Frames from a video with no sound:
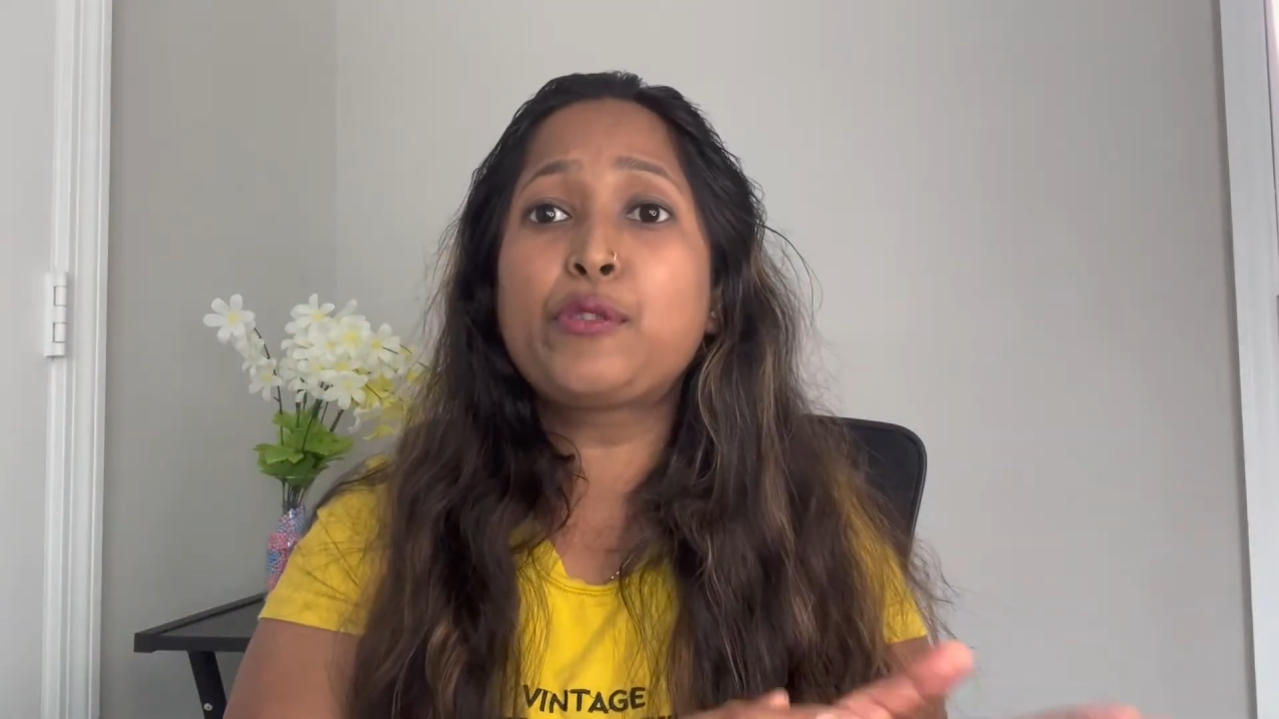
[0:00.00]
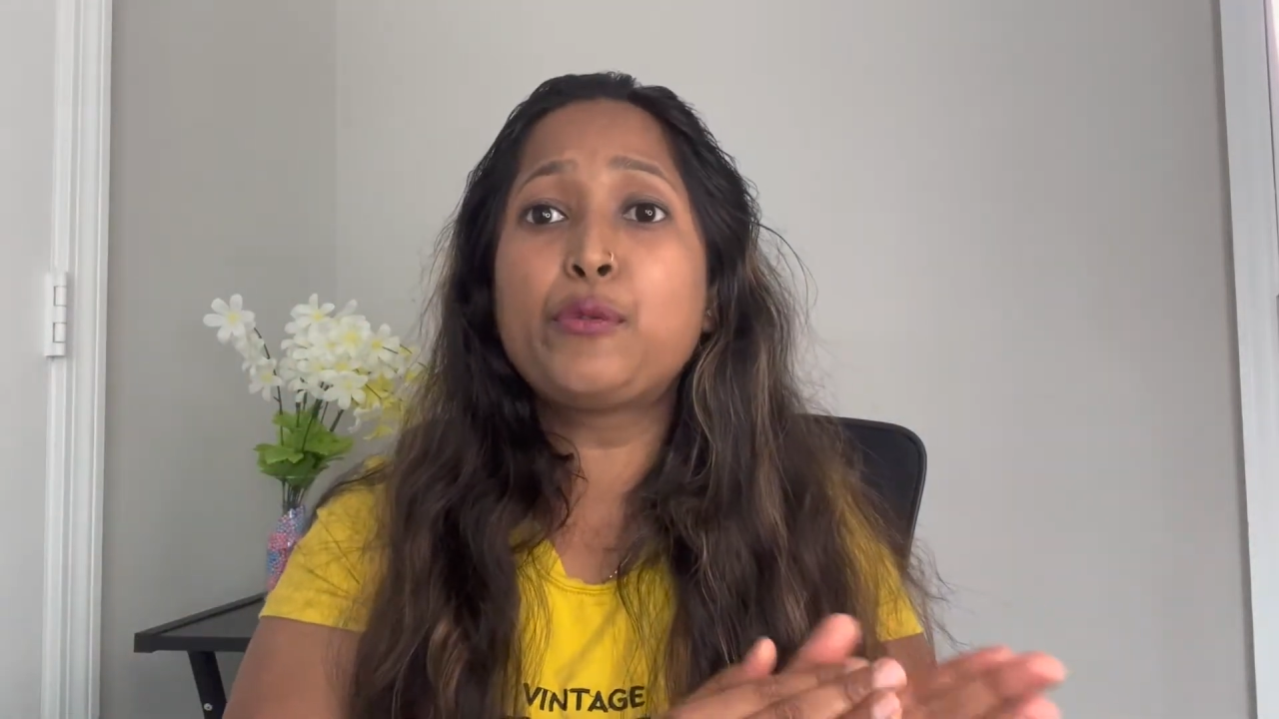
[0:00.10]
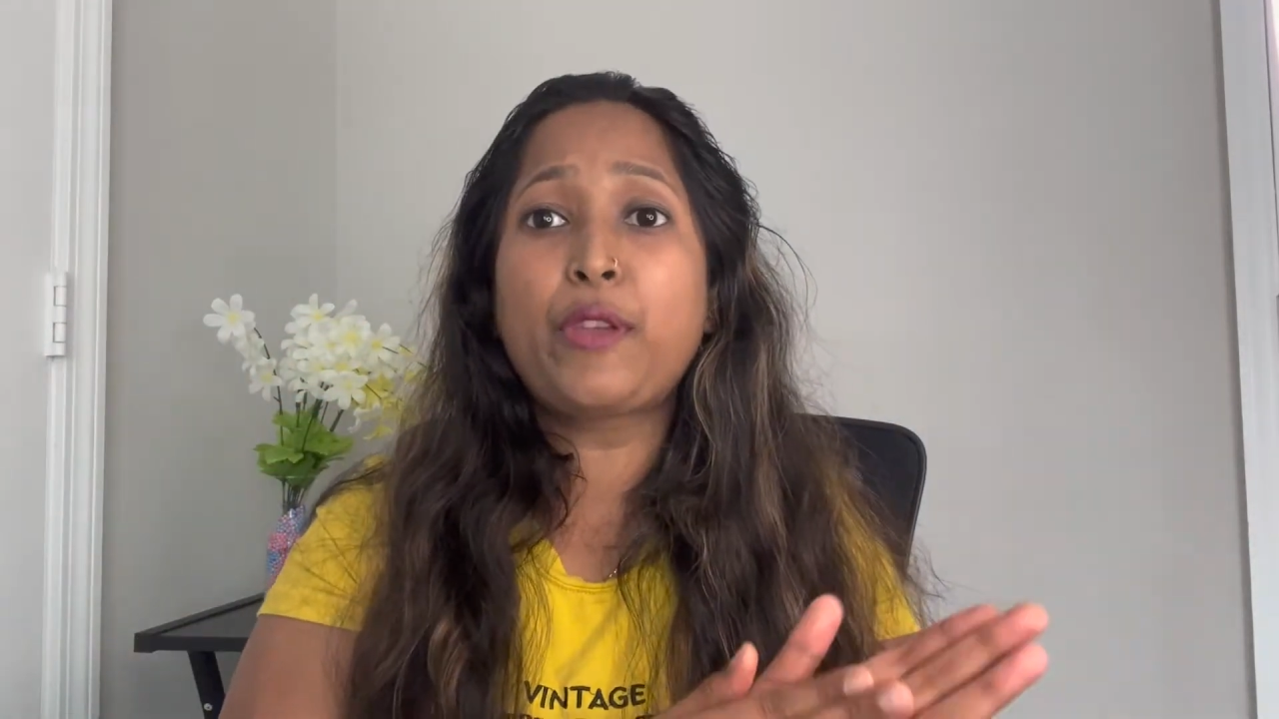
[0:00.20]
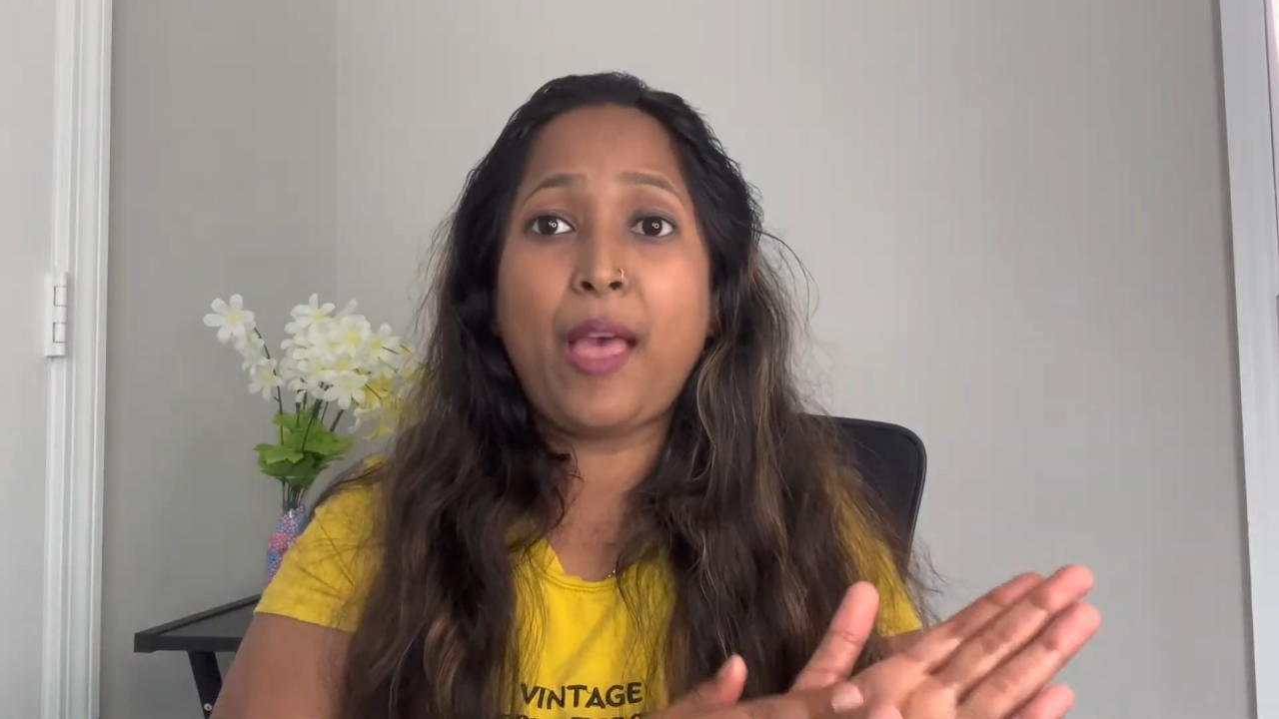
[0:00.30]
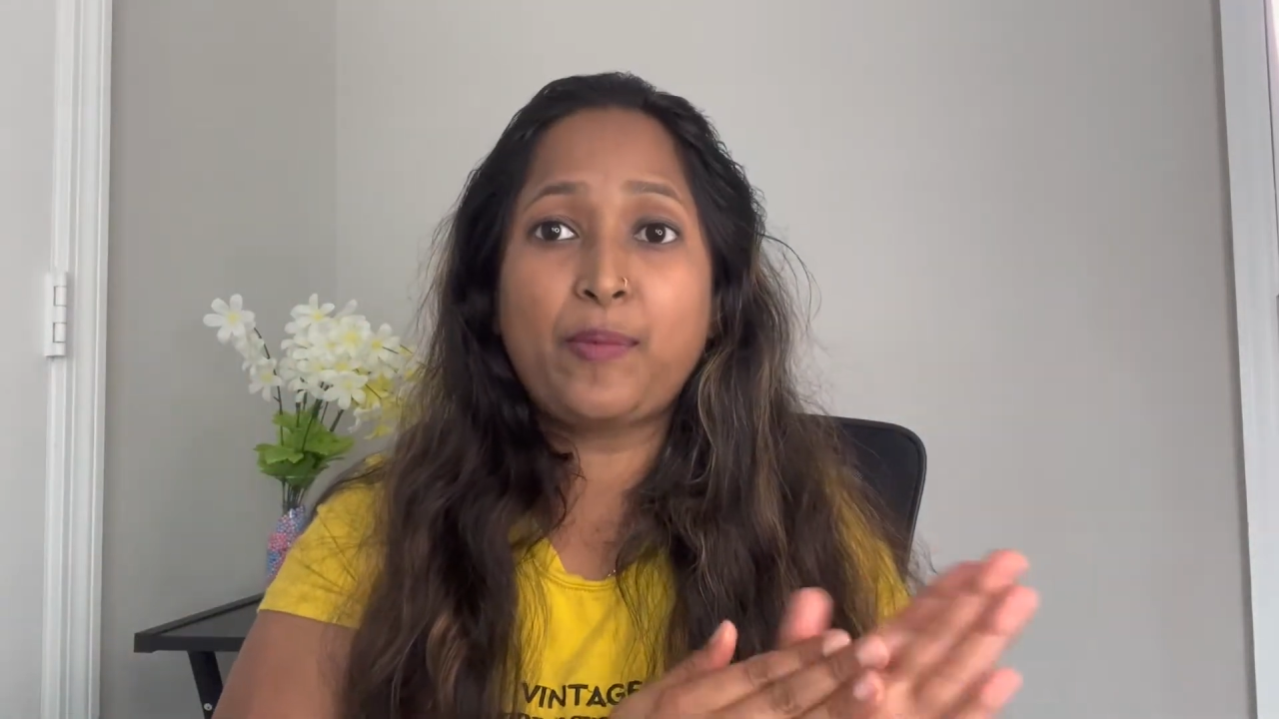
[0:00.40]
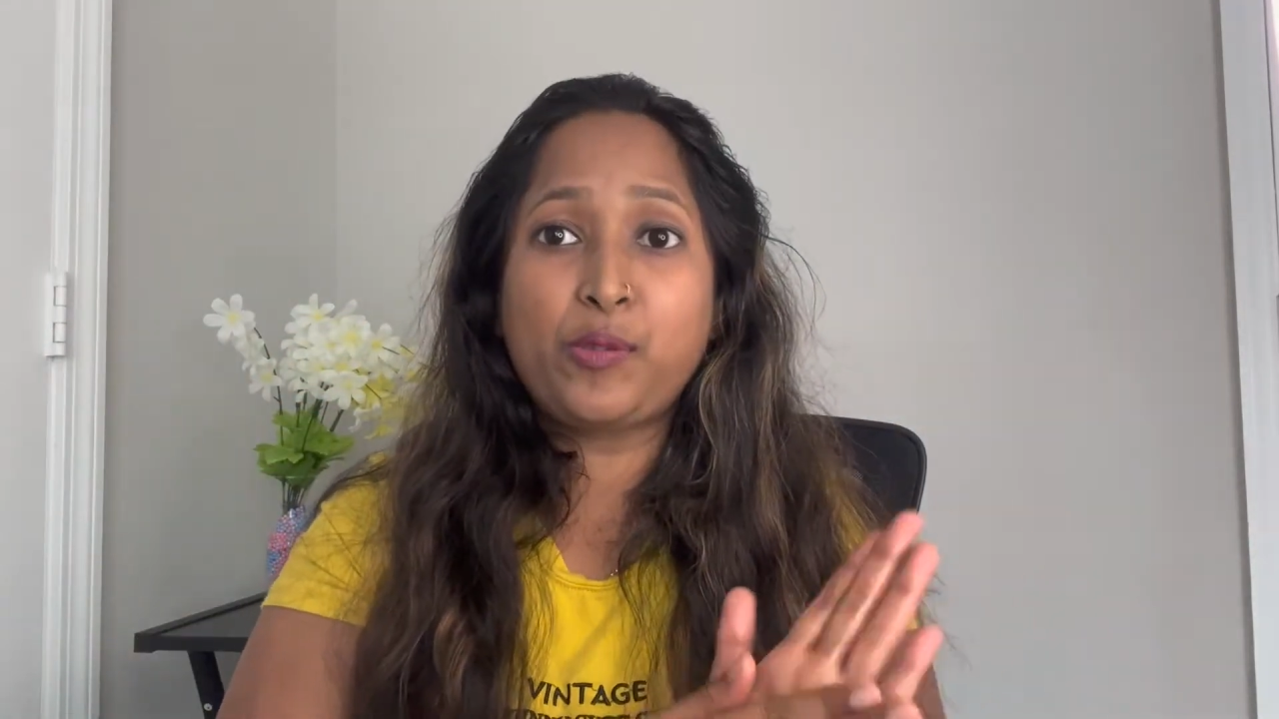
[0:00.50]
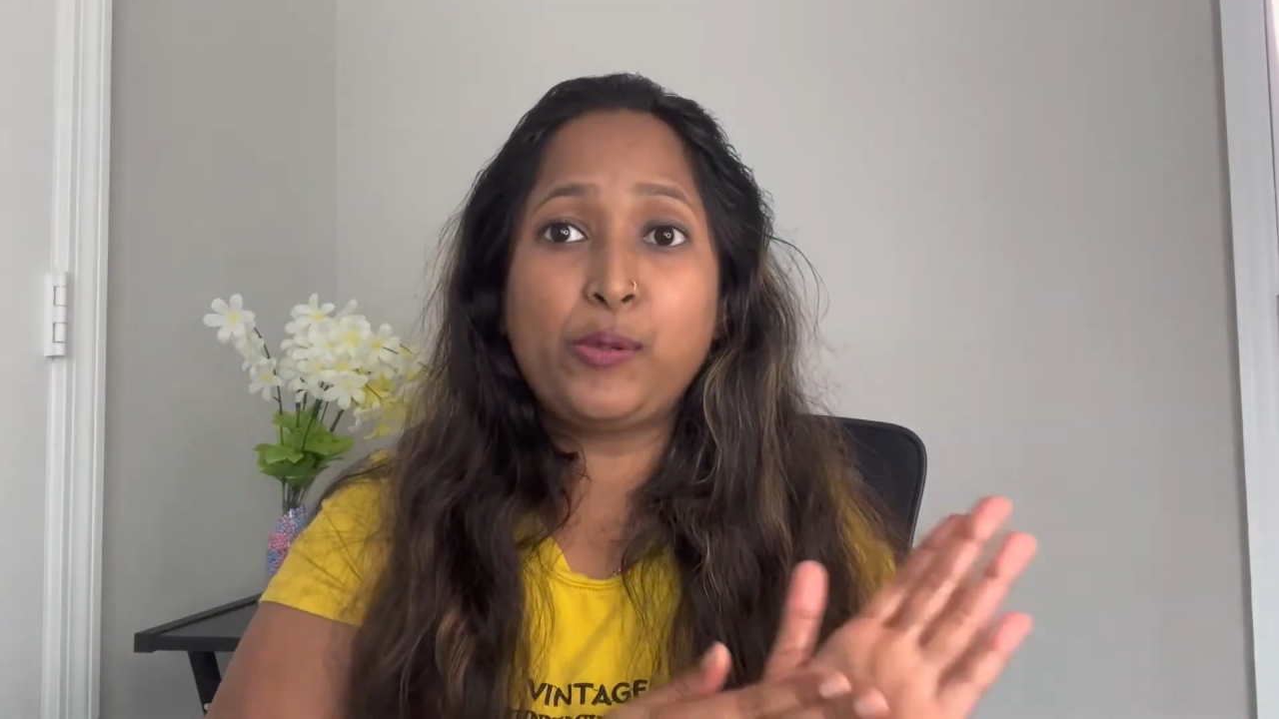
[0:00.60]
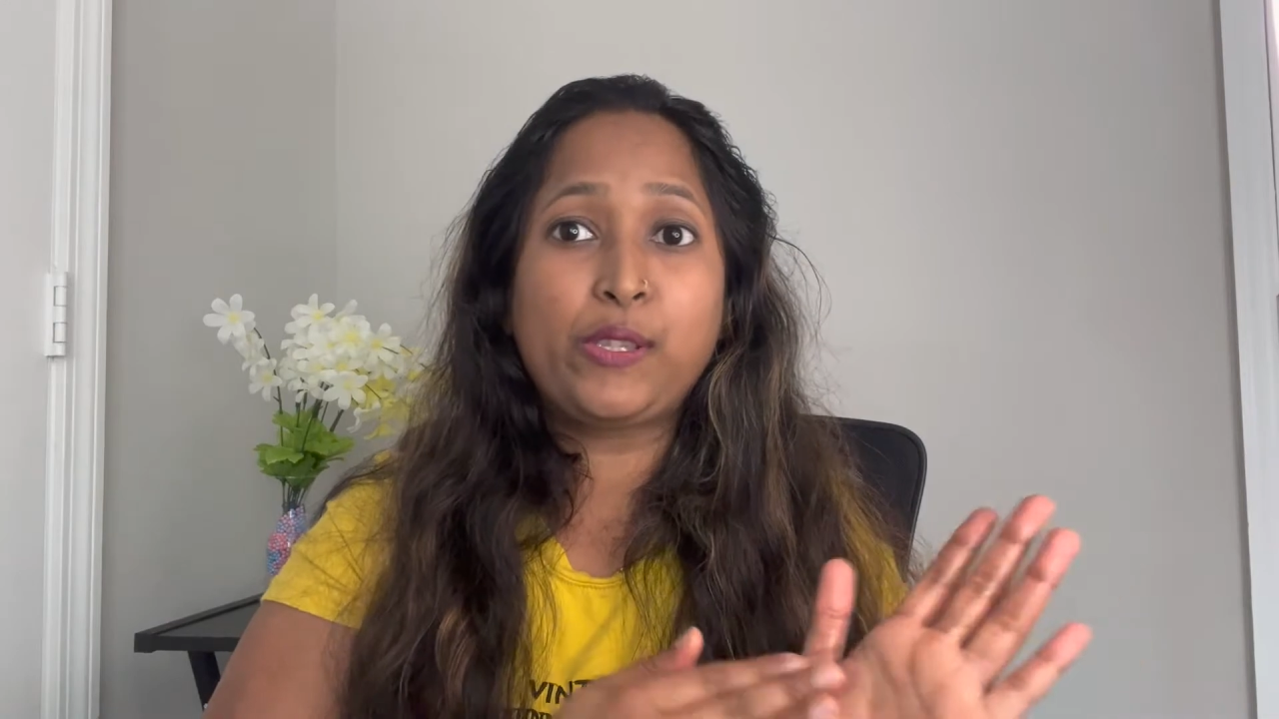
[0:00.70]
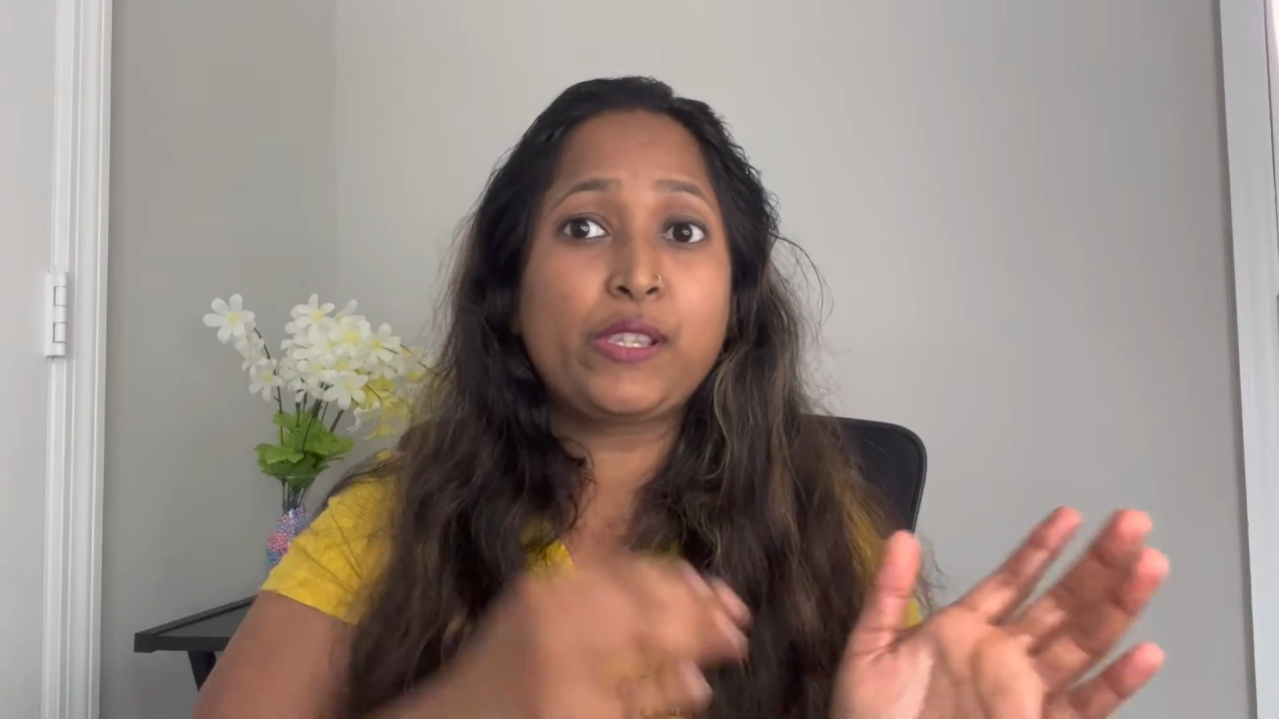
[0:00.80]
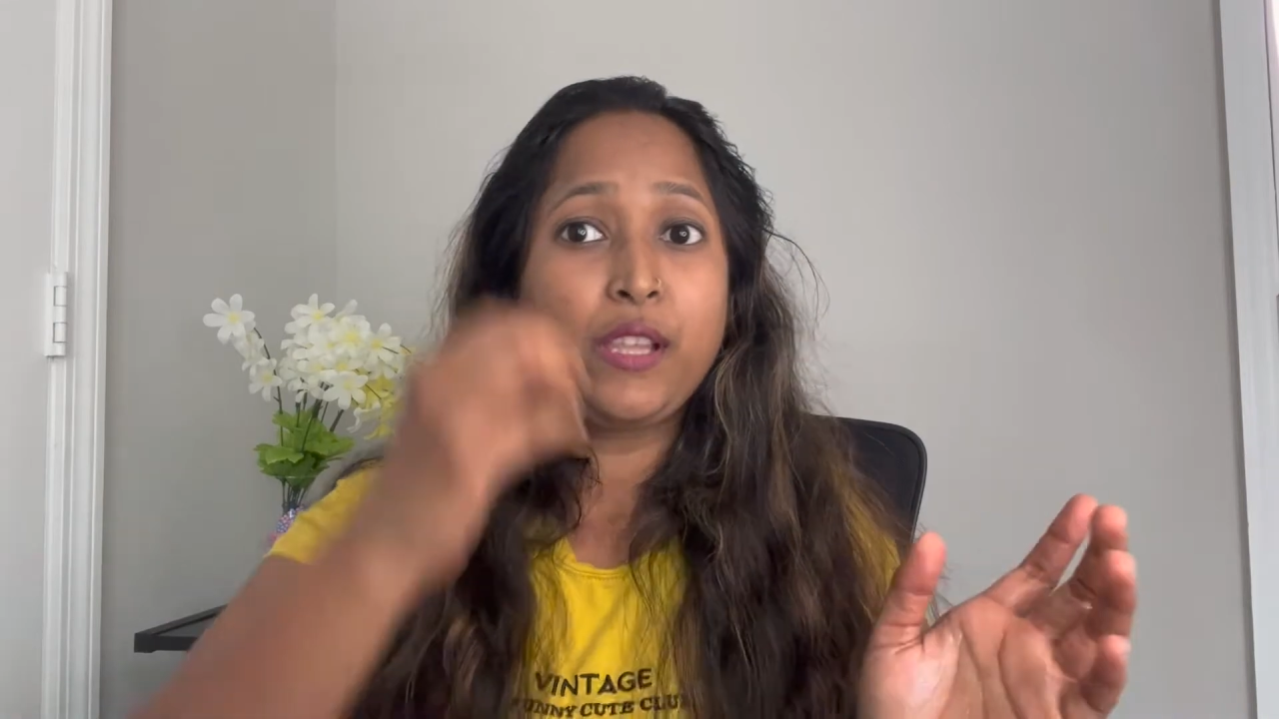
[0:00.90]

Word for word: two capsules